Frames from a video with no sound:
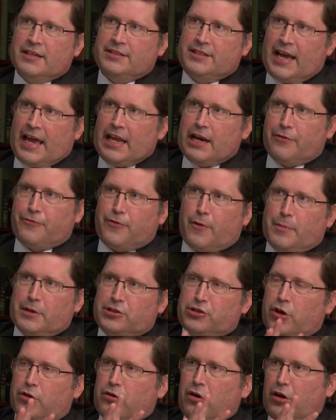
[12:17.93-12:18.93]
data from a
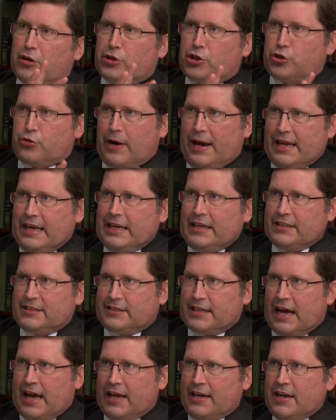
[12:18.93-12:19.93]
so-called training
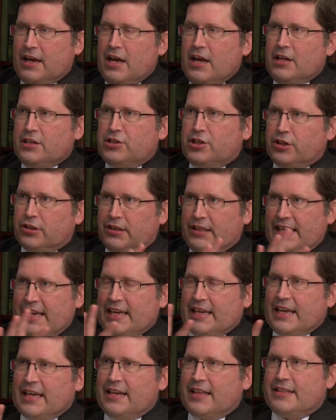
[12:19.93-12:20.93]
set to
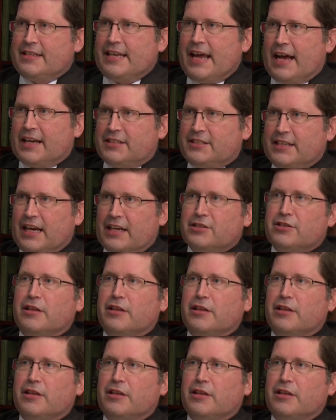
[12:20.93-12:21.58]
leak into the test set.